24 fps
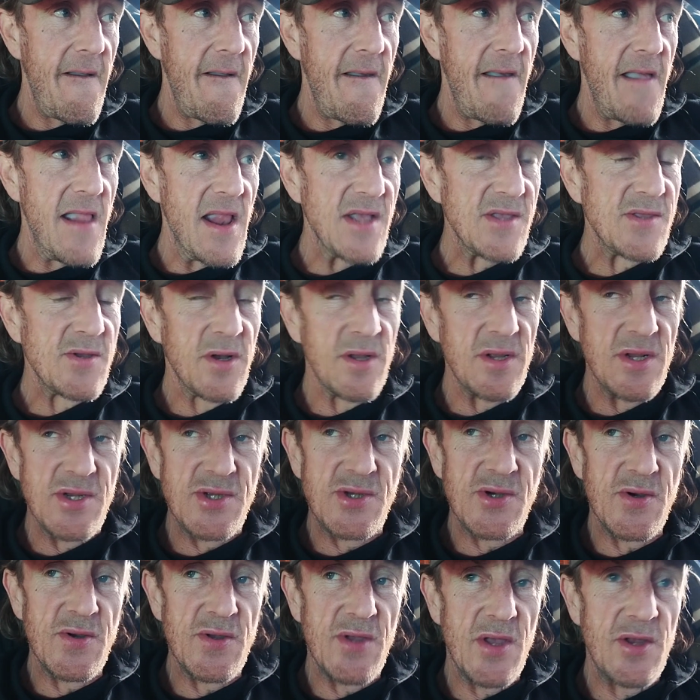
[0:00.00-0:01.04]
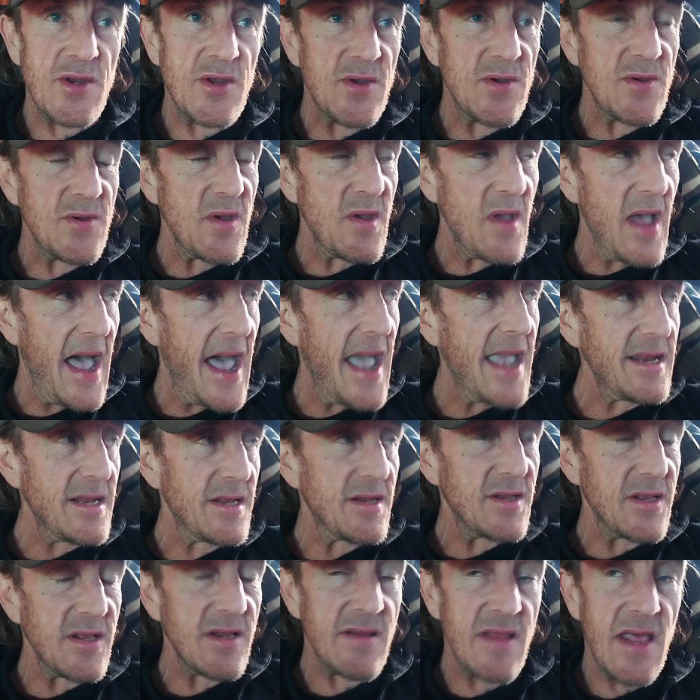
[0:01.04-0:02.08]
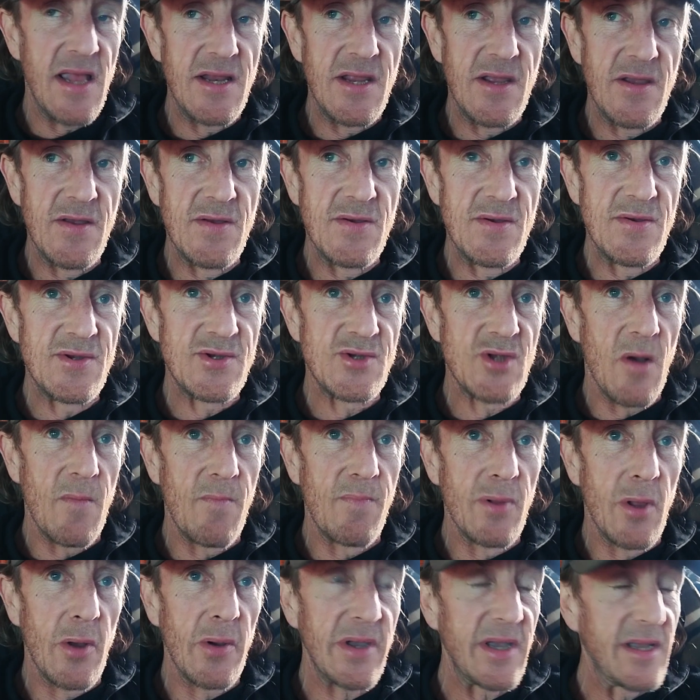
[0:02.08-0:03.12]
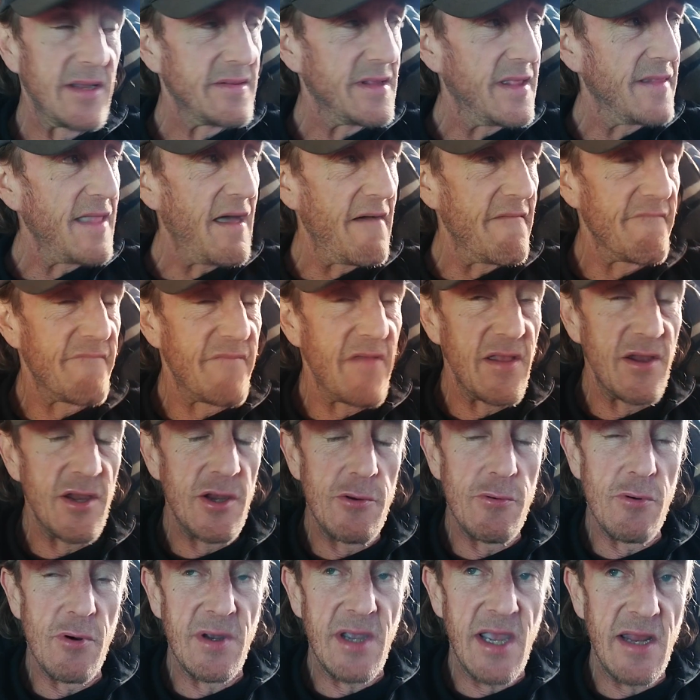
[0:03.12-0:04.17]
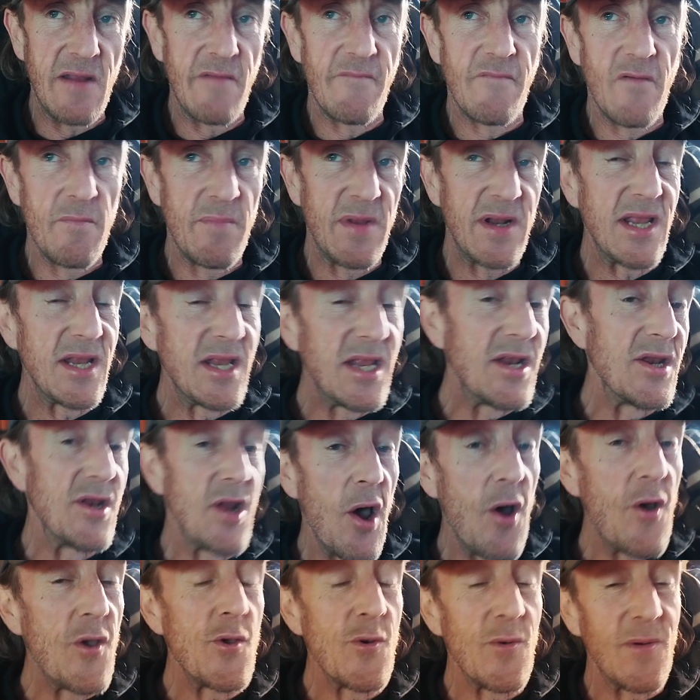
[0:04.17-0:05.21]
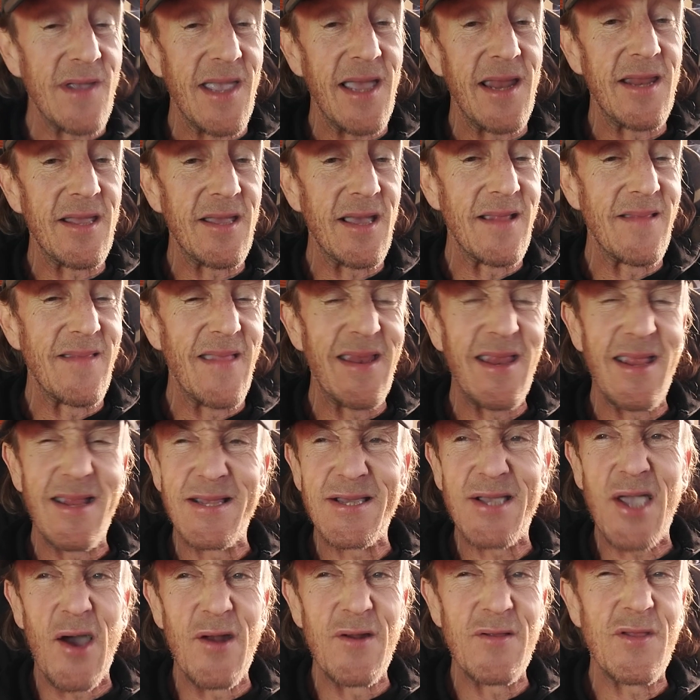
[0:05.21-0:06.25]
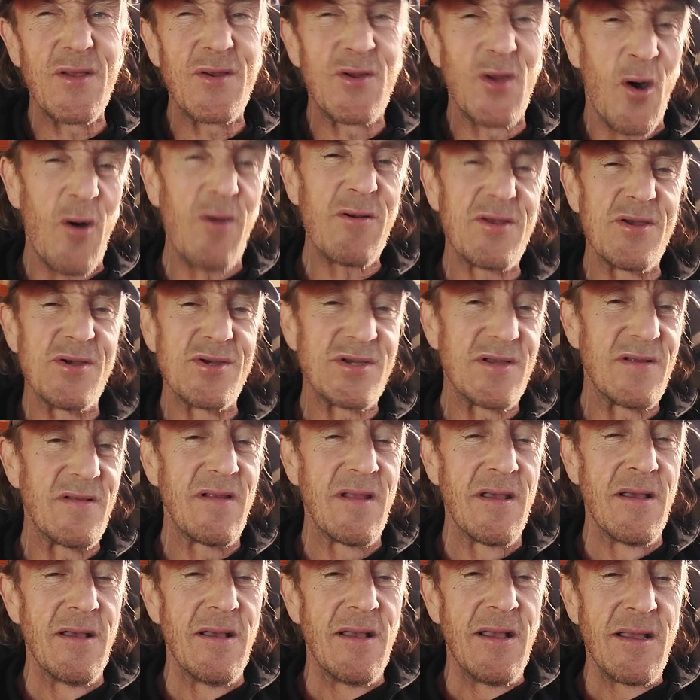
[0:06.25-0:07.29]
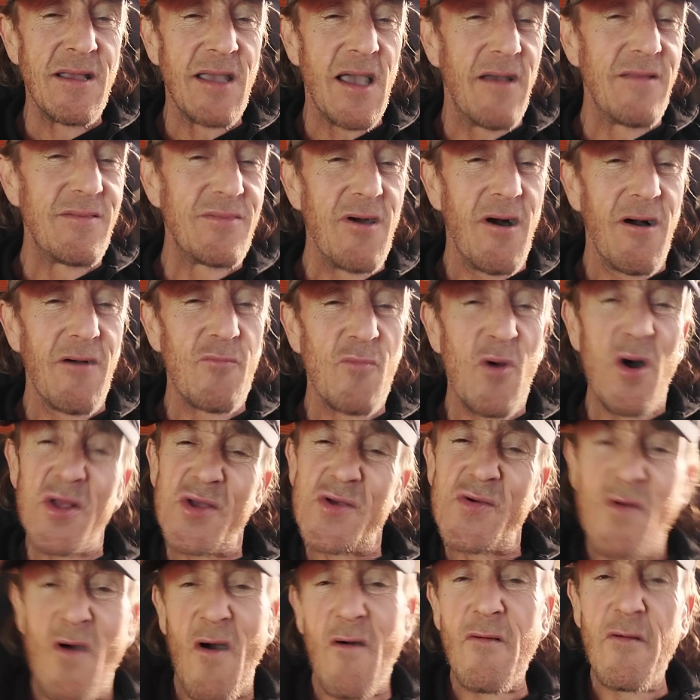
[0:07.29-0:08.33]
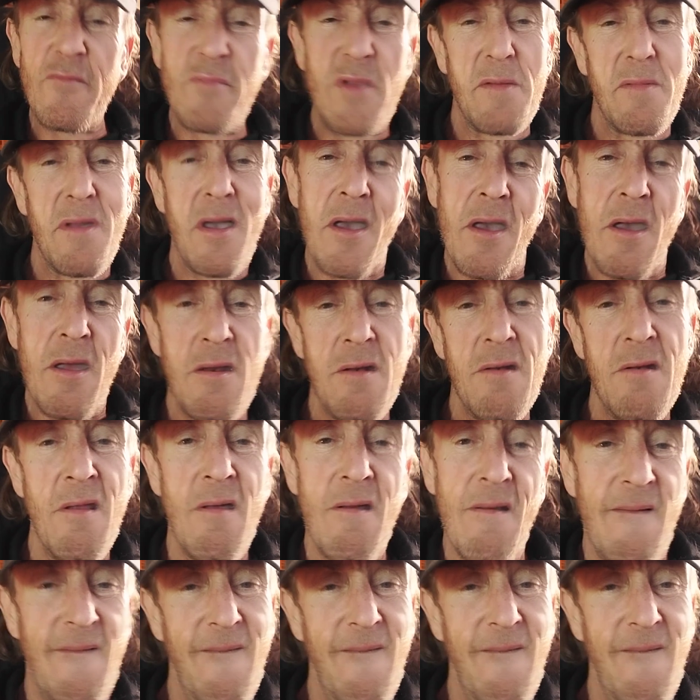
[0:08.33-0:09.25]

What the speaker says: And it's not until you hated it that you stopped blocking the love that you were getting from it. But you didn't know you were getting it. And then you just go to the doctors and go, Doc, what's wrong with me, man?